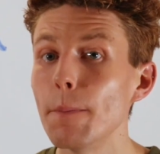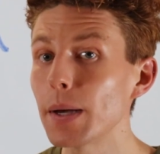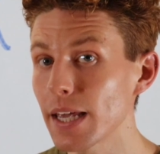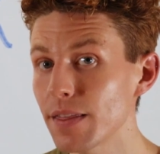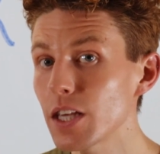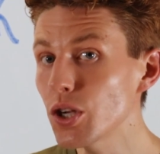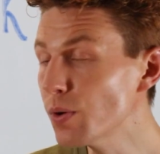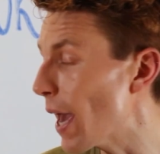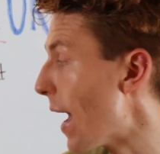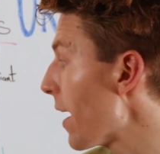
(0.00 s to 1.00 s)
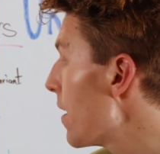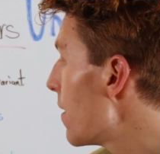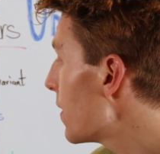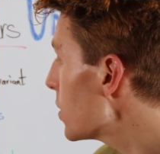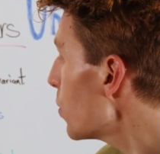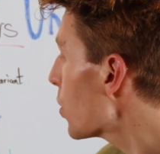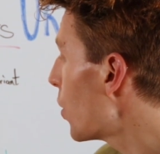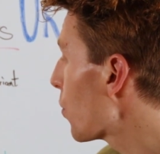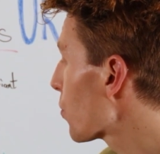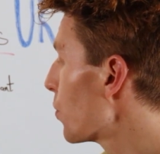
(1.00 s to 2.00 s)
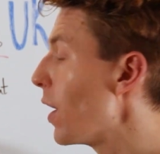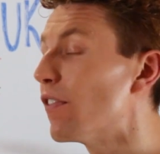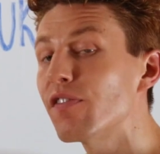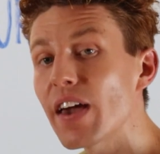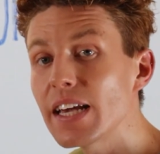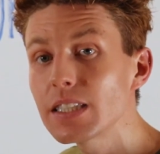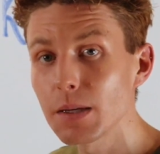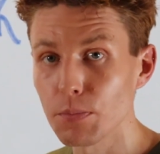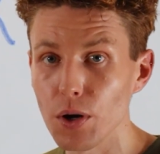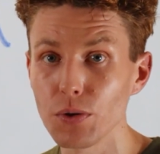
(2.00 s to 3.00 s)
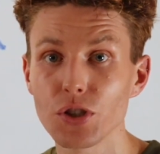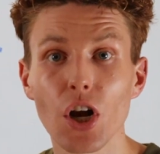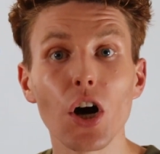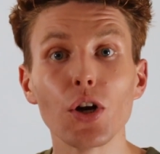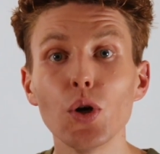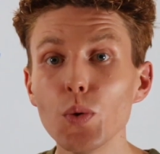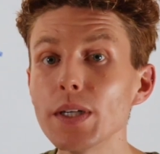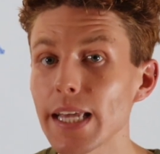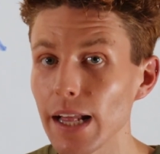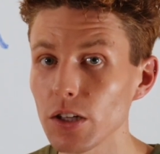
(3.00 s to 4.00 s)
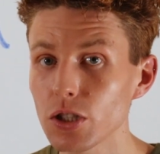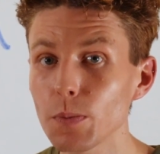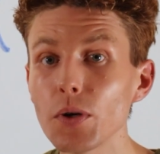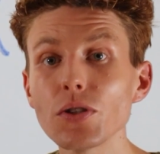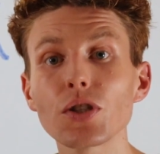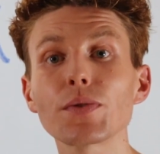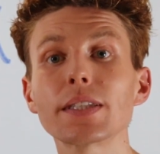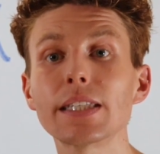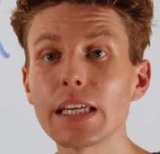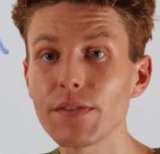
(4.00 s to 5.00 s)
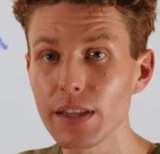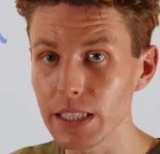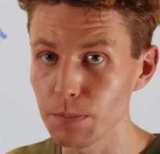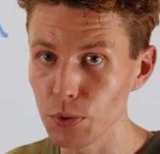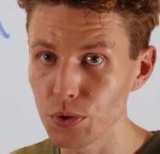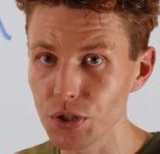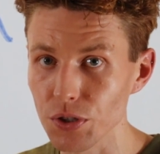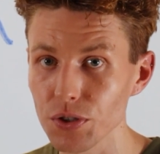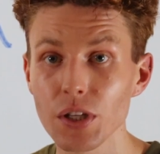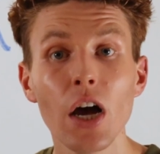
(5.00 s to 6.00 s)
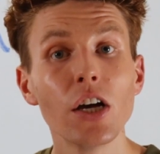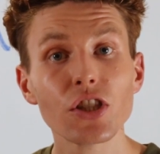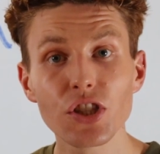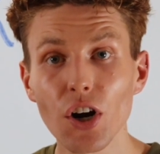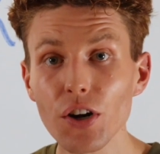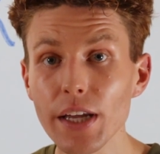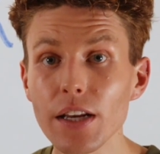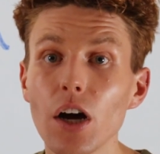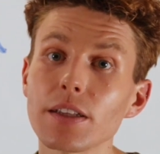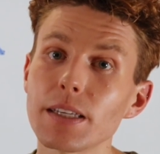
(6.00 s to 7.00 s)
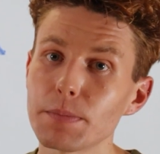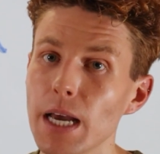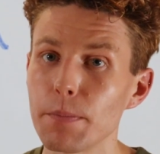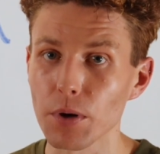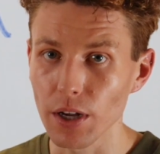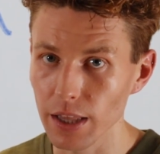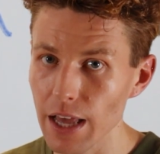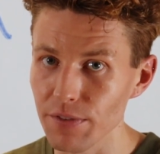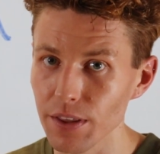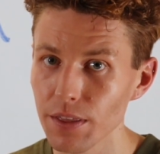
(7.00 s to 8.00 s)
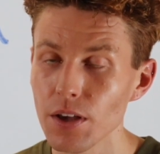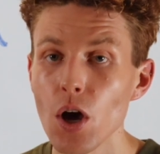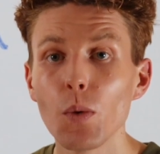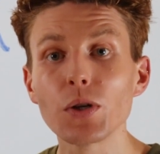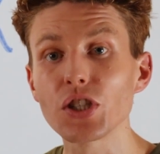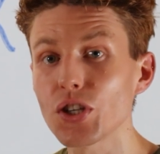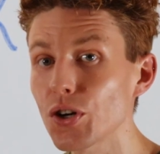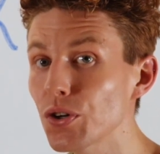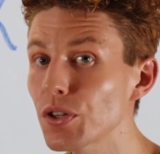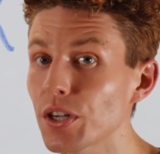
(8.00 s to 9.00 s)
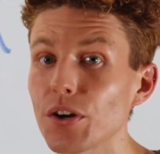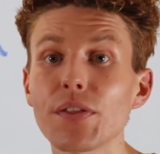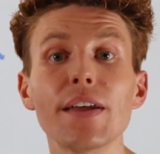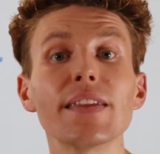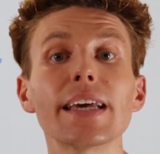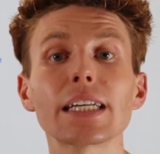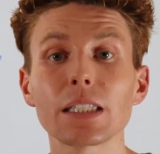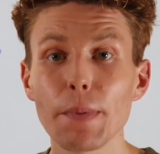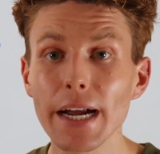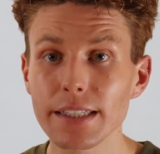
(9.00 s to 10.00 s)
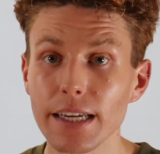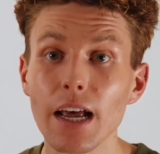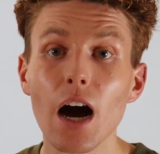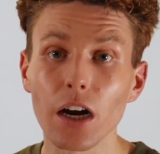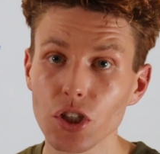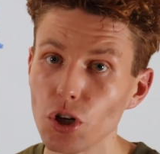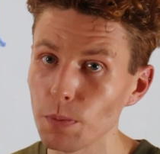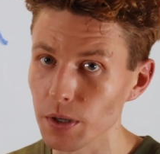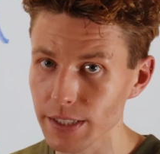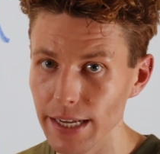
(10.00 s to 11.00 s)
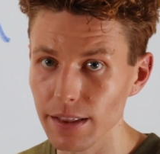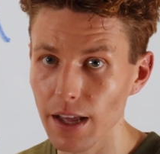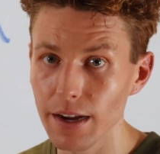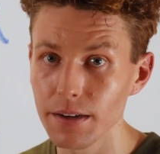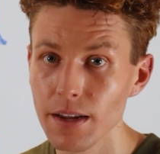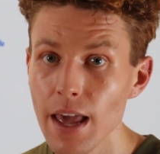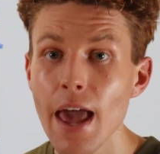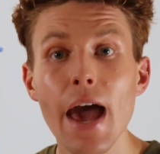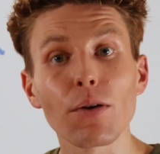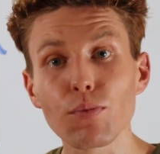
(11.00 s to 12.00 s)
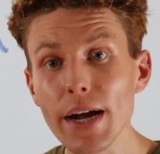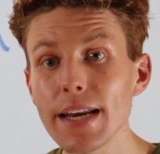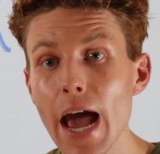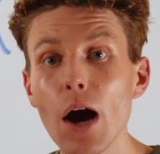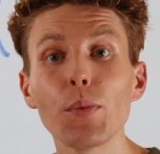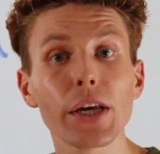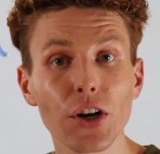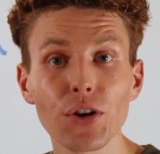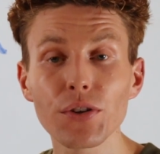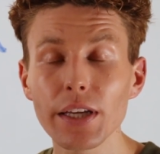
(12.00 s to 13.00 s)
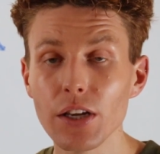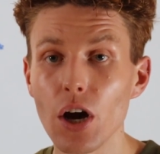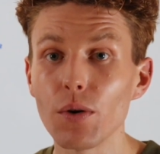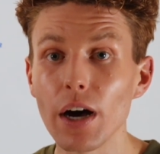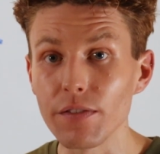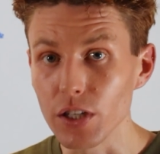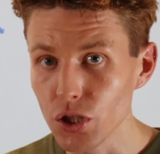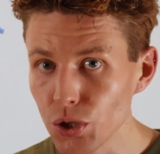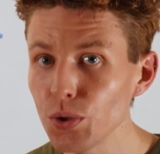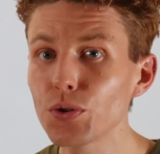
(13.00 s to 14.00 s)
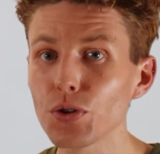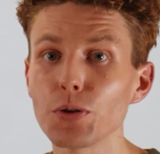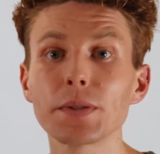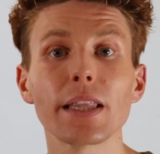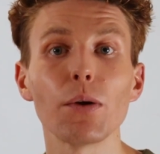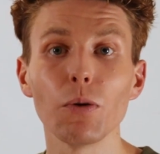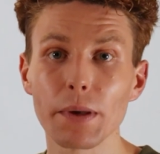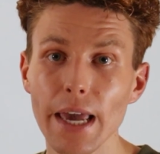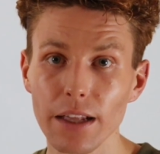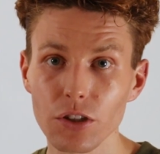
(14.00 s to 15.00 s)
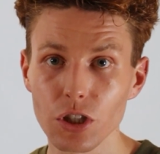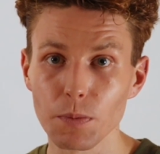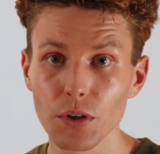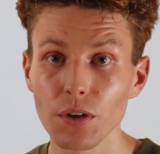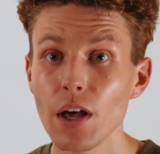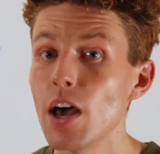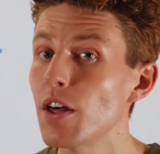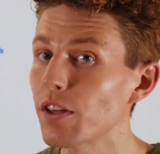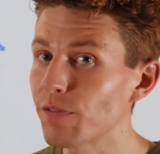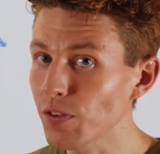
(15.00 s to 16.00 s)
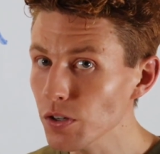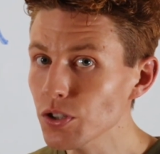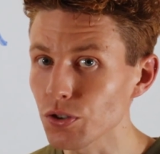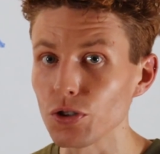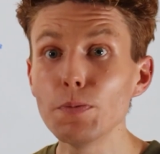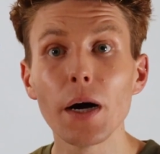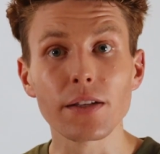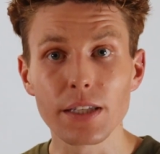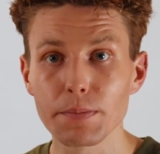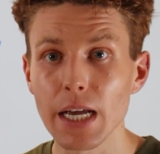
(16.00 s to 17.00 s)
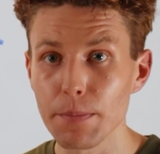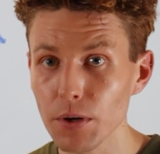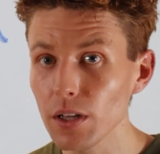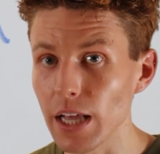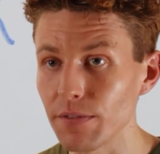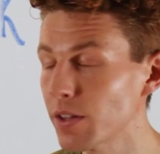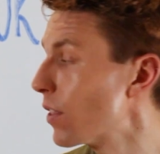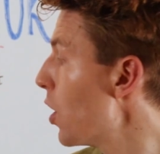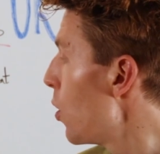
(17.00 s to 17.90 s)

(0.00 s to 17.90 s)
But in the U K, these will go through a phased approach on who is eligible to receive these boosters, starting on September eleventh, which is earlier than the expected October deadline. And right now, we currently know of two groups that will be eligible. The first group on September eleventh